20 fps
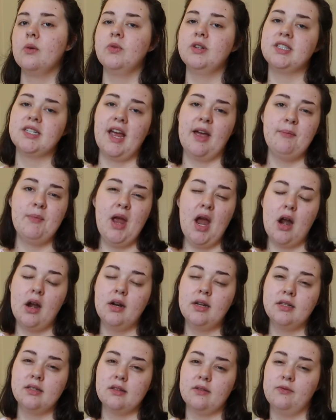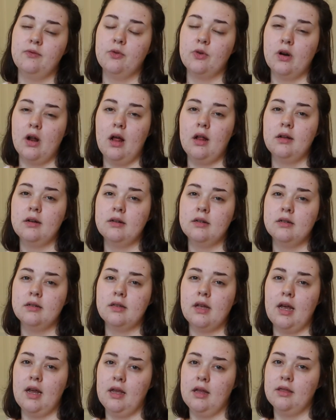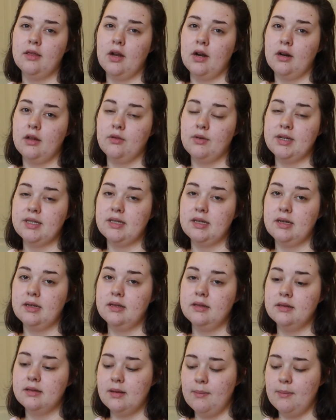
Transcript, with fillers: which gave me earnings of $4.33.